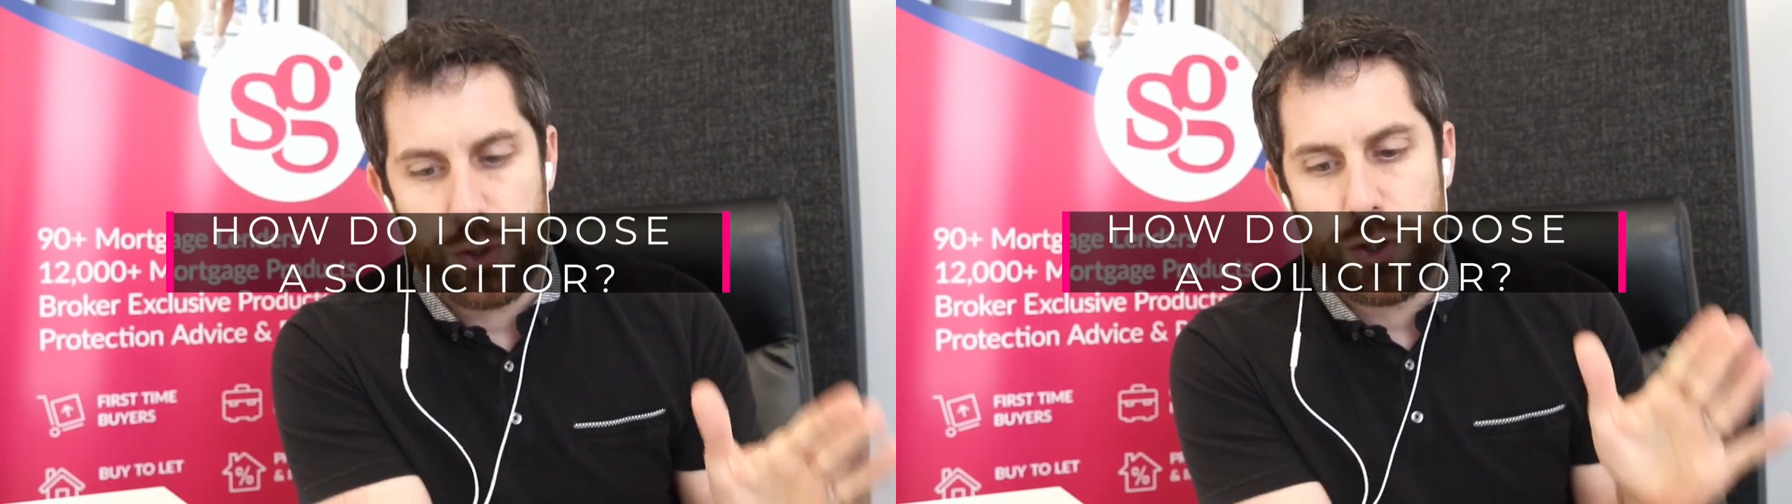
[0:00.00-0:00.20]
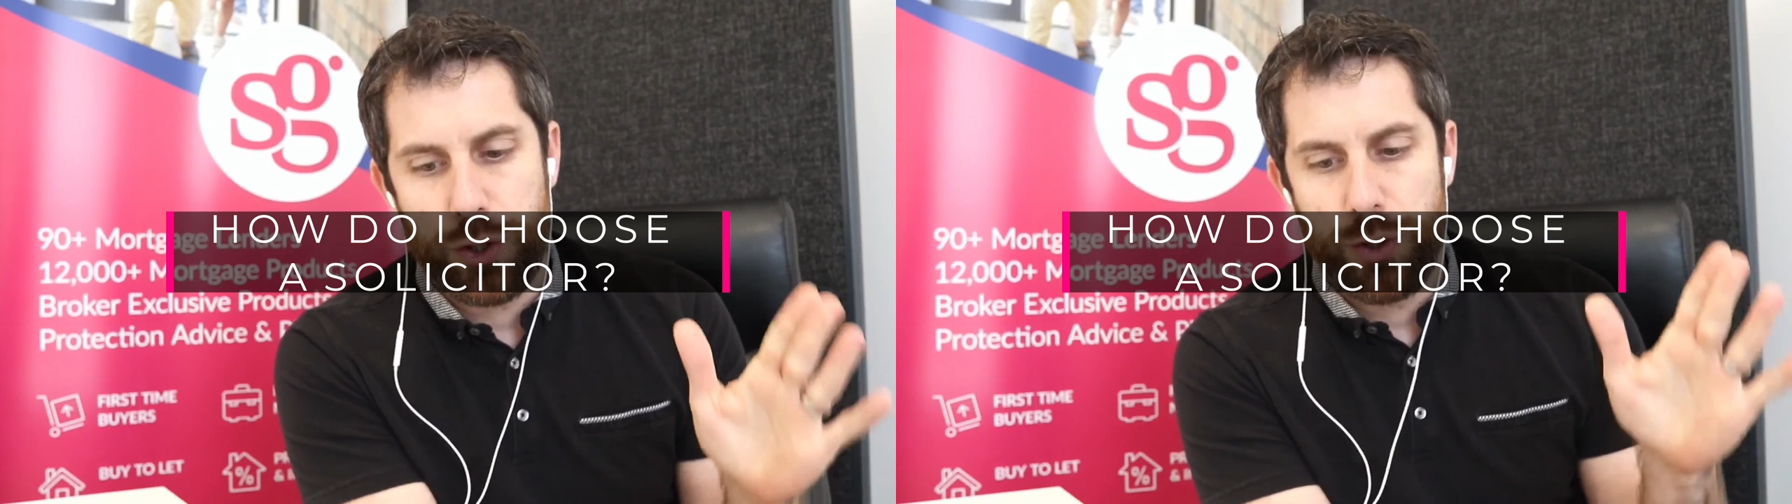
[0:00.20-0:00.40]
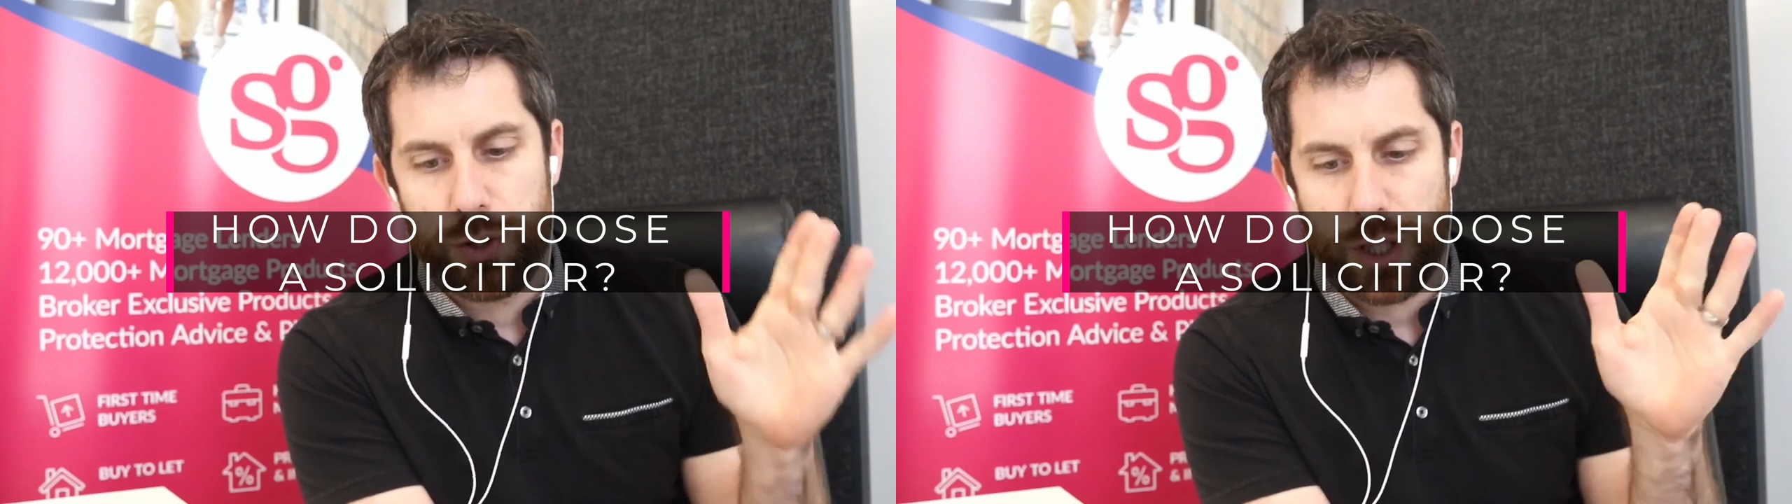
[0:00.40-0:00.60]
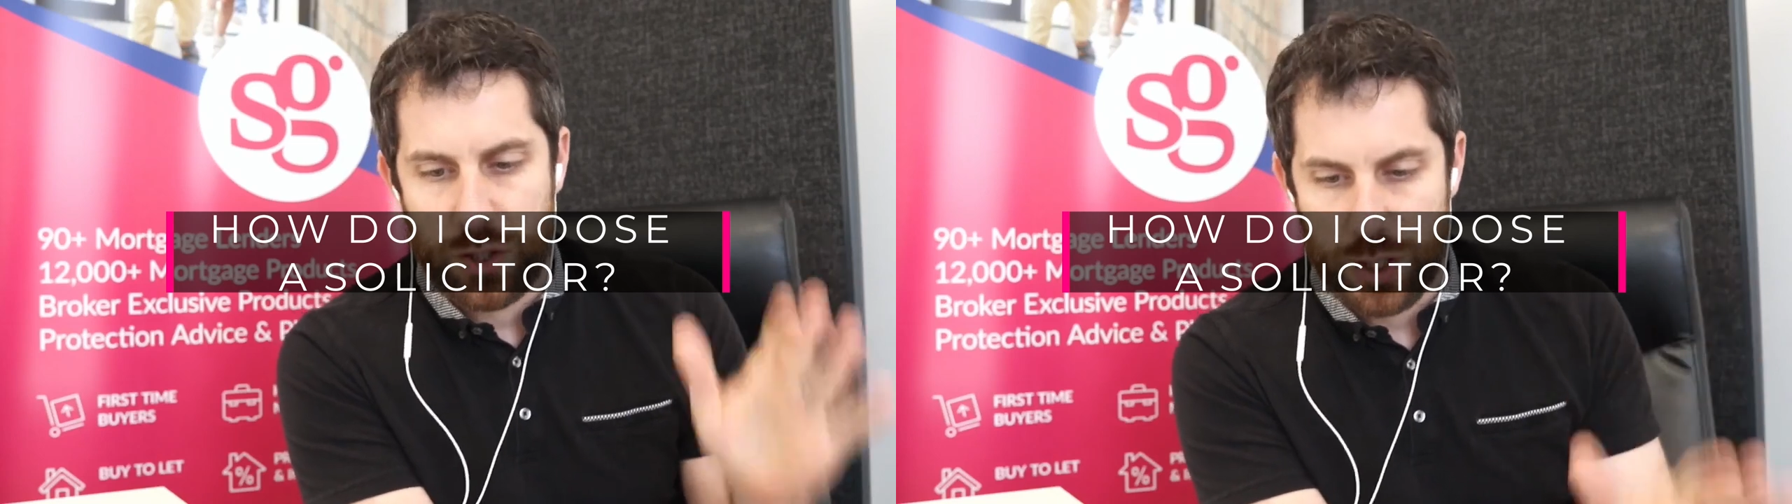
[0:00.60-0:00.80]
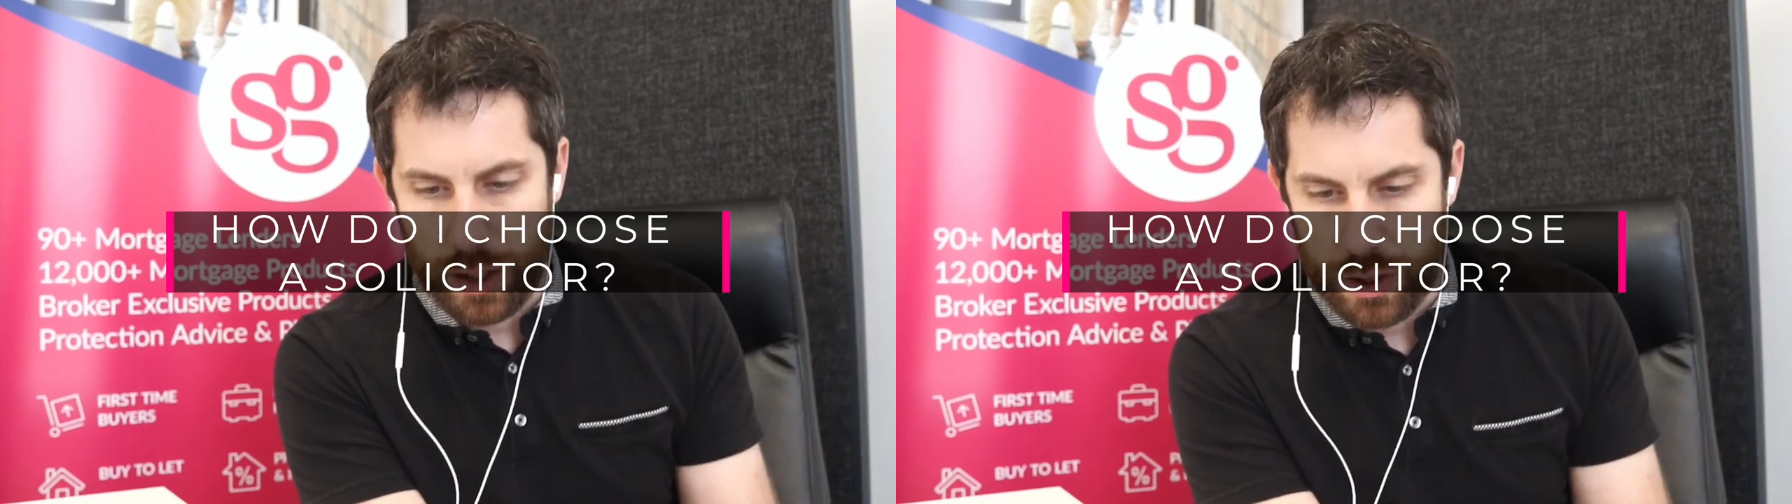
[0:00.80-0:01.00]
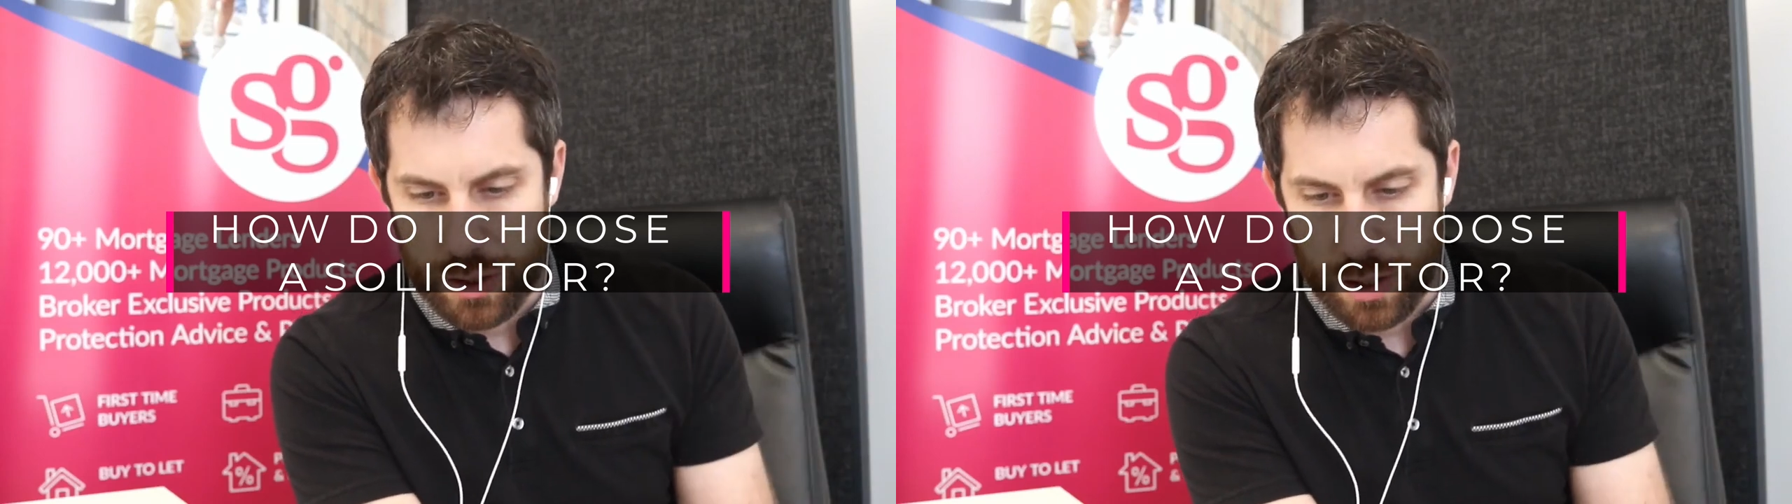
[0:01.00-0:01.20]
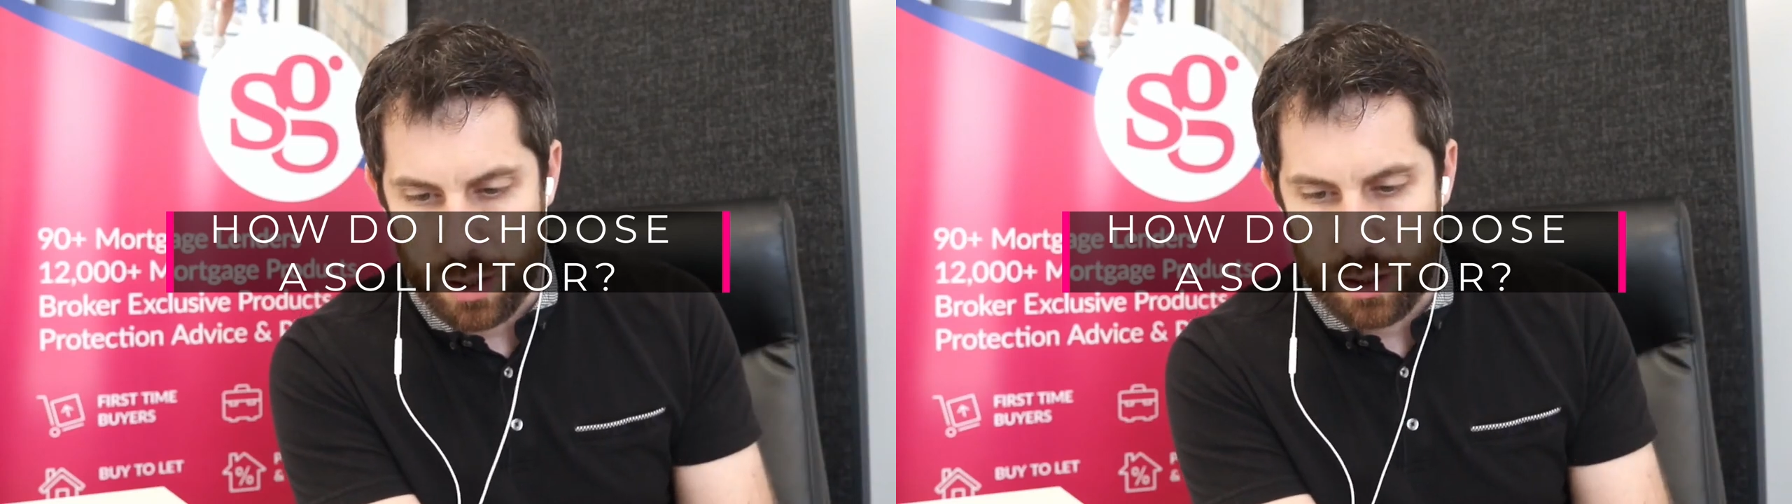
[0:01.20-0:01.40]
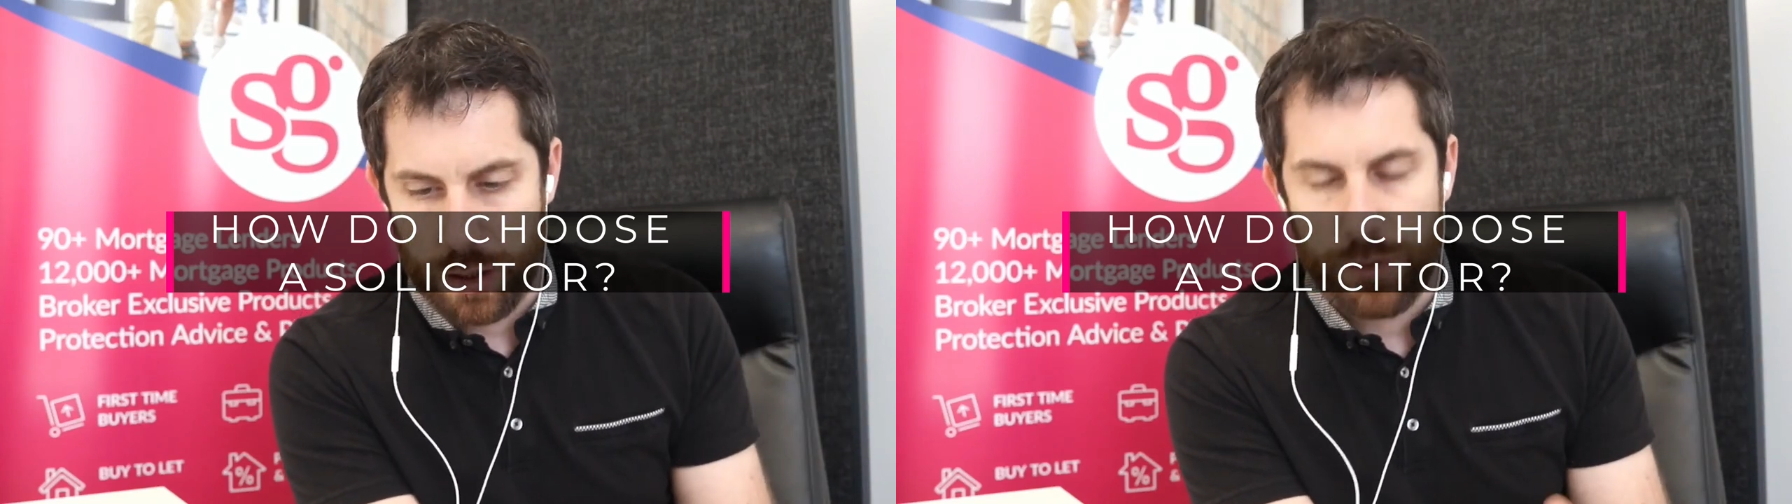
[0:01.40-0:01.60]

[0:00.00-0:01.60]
choose a solicitor